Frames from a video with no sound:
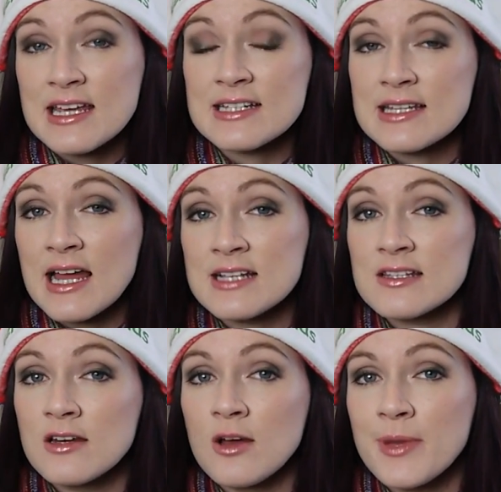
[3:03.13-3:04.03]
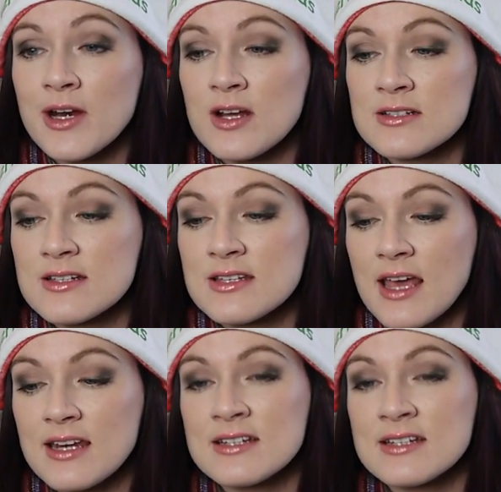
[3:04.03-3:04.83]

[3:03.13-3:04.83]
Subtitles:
It's lasting a lot better, as I said.